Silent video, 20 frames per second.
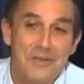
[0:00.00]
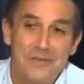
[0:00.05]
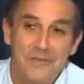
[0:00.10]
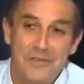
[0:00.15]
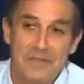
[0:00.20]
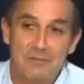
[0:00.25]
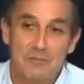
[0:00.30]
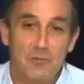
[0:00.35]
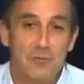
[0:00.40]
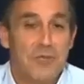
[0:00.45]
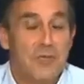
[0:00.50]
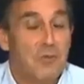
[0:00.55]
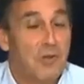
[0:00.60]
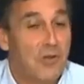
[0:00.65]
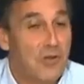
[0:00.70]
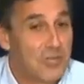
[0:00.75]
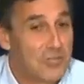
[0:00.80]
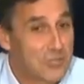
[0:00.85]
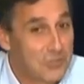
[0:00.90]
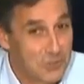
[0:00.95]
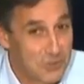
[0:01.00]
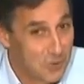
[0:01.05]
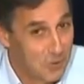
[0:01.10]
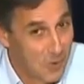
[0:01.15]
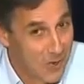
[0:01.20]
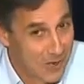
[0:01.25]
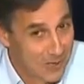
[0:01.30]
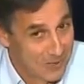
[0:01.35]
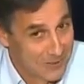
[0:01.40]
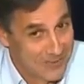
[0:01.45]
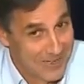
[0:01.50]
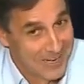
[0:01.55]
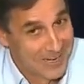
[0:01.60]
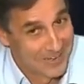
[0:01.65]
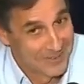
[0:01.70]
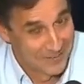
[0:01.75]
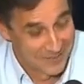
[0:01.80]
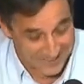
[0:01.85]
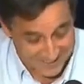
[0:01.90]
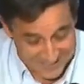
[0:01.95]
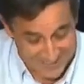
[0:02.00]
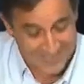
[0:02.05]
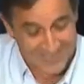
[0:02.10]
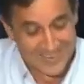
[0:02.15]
that would be a loss to the world, I think,